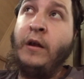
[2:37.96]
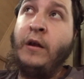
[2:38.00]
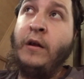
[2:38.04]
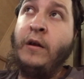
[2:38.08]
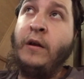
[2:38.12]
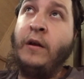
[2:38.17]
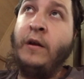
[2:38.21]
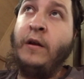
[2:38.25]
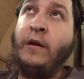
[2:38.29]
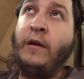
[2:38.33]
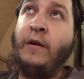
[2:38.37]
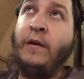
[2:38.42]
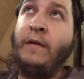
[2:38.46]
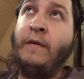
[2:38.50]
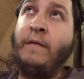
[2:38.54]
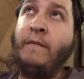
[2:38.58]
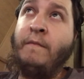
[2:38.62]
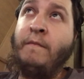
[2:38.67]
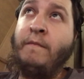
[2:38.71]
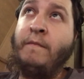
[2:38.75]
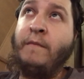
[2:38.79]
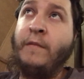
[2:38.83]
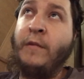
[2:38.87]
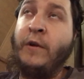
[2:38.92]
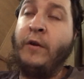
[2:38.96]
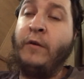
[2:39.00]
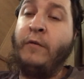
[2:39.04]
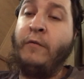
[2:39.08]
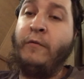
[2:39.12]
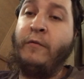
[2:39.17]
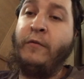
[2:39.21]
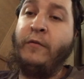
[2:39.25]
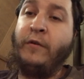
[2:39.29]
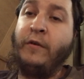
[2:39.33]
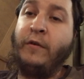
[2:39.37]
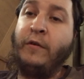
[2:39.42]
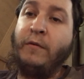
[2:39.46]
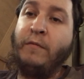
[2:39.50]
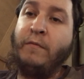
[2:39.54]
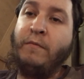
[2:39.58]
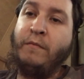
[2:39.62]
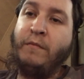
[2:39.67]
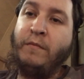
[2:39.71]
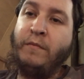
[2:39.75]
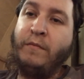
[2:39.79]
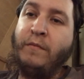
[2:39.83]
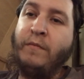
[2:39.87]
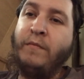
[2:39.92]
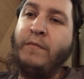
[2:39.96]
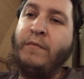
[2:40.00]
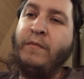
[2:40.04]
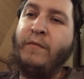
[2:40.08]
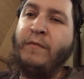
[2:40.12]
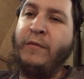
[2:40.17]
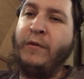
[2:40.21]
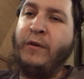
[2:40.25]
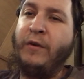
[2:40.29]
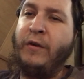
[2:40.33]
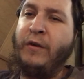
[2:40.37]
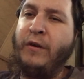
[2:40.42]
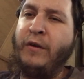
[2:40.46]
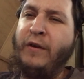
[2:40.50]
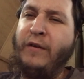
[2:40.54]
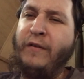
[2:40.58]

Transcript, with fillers: Um, and also, you know,